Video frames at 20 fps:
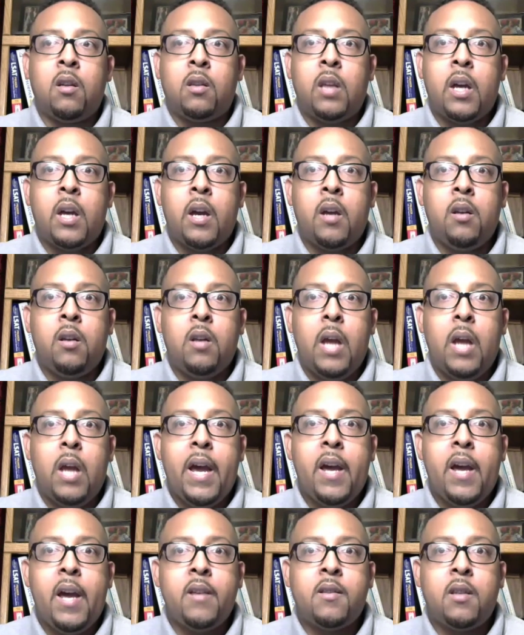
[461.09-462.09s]
that,
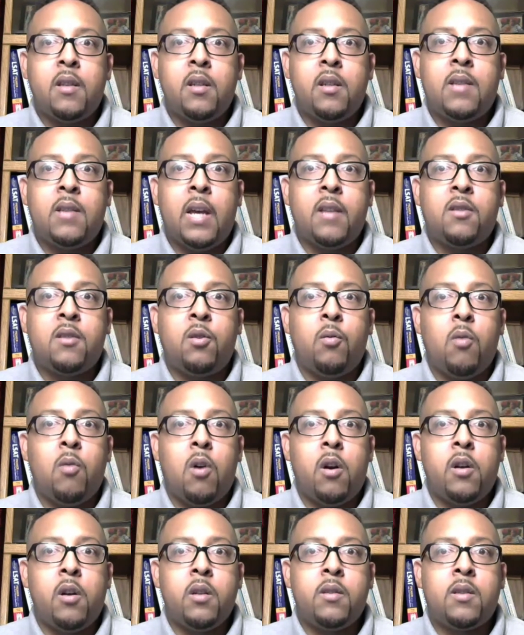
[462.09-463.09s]
as a tattoo
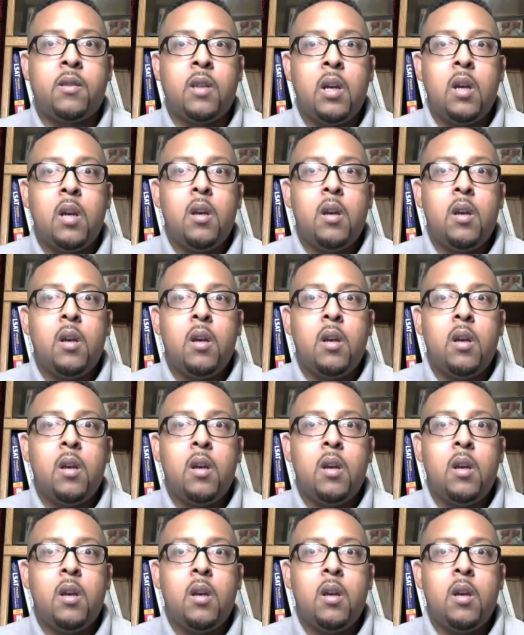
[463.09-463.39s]
artist,